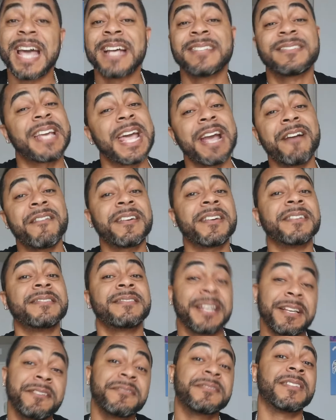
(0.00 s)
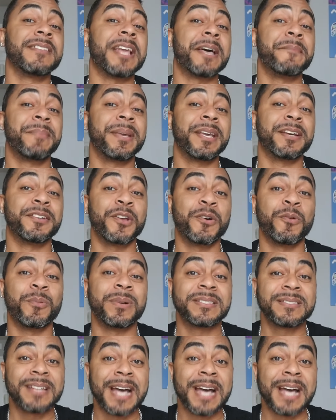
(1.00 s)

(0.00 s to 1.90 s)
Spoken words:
As Karen continues to let Mia know what